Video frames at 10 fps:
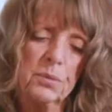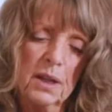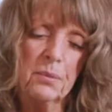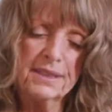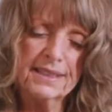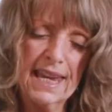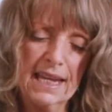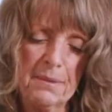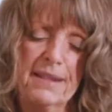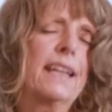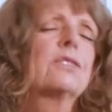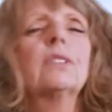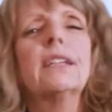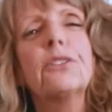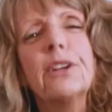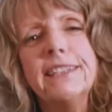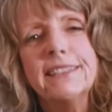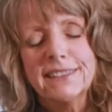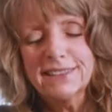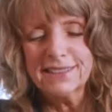is what I was saying about natural
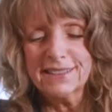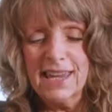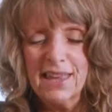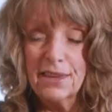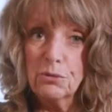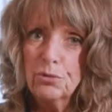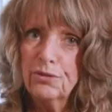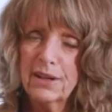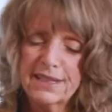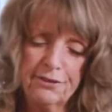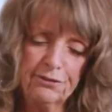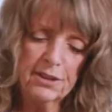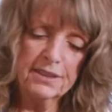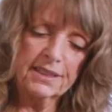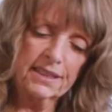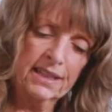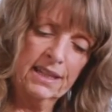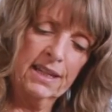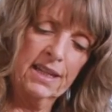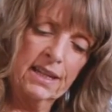ingredients. They're all very different.
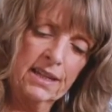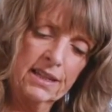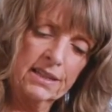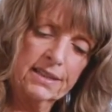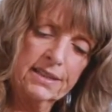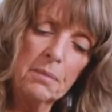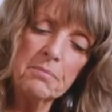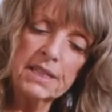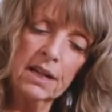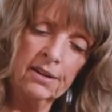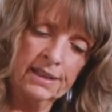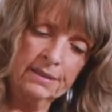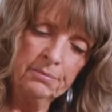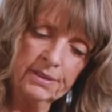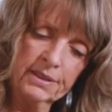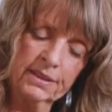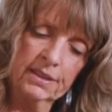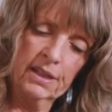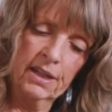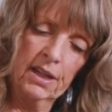Sometimes
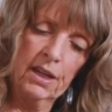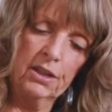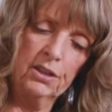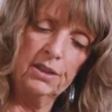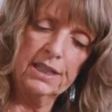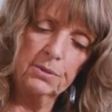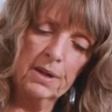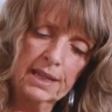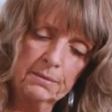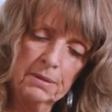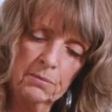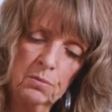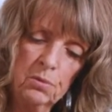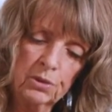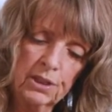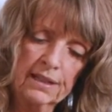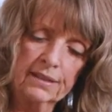you need to add a bit more water.